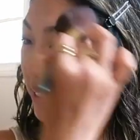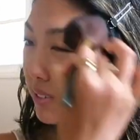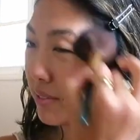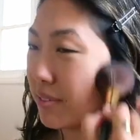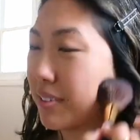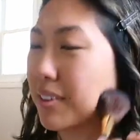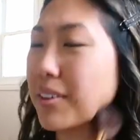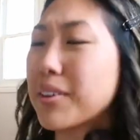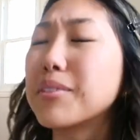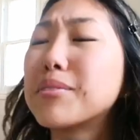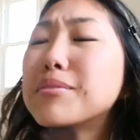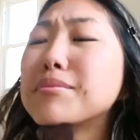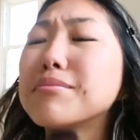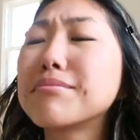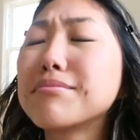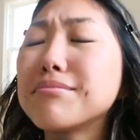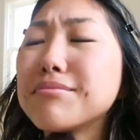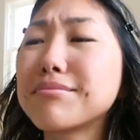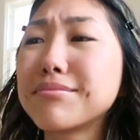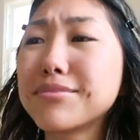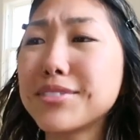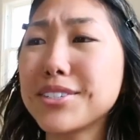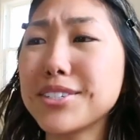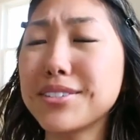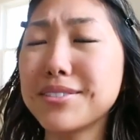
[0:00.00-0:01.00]
i don't know
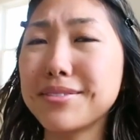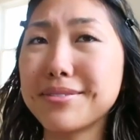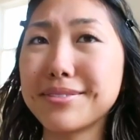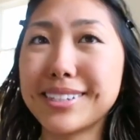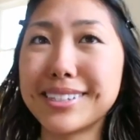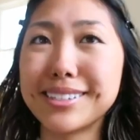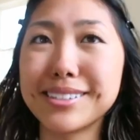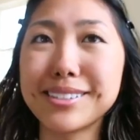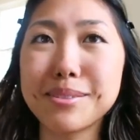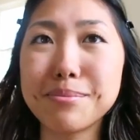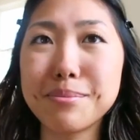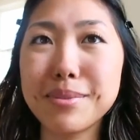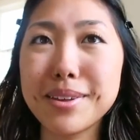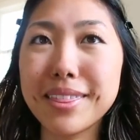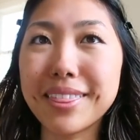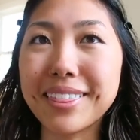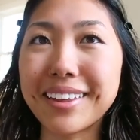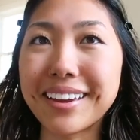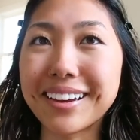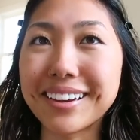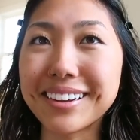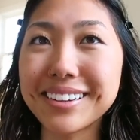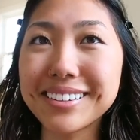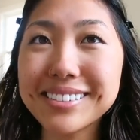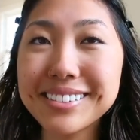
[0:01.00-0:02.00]
just intimate
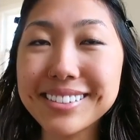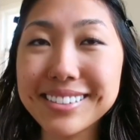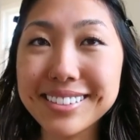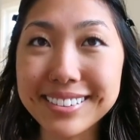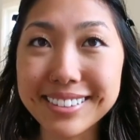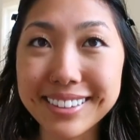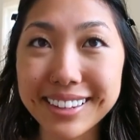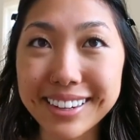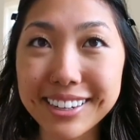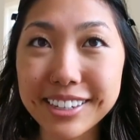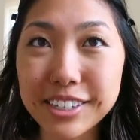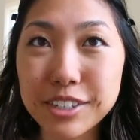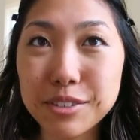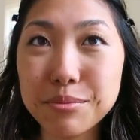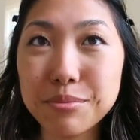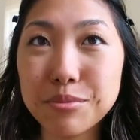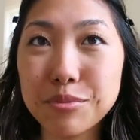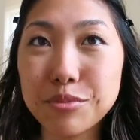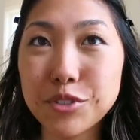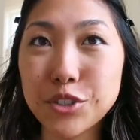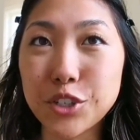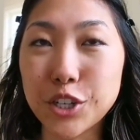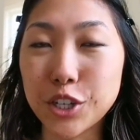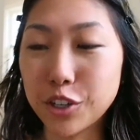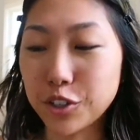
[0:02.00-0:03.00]
things and like
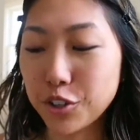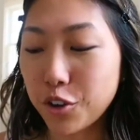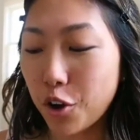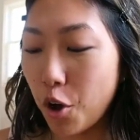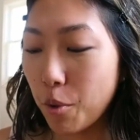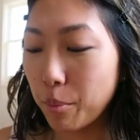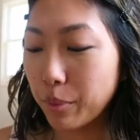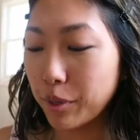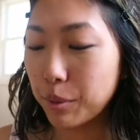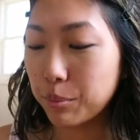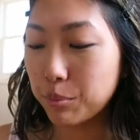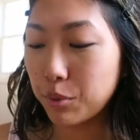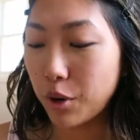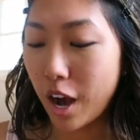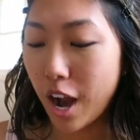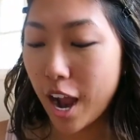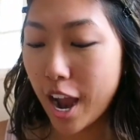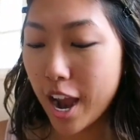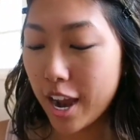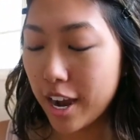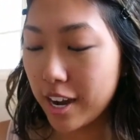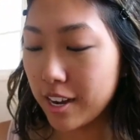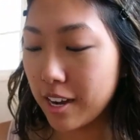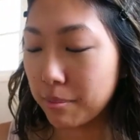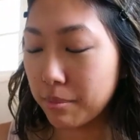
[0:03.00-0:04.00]
she can call me a
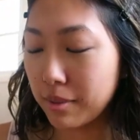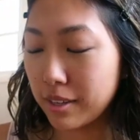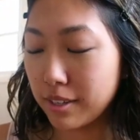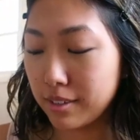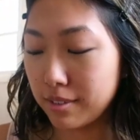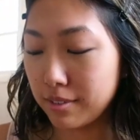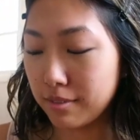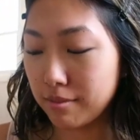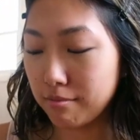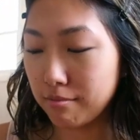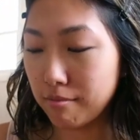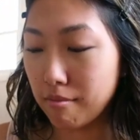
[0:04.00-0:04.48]
brat and i'm like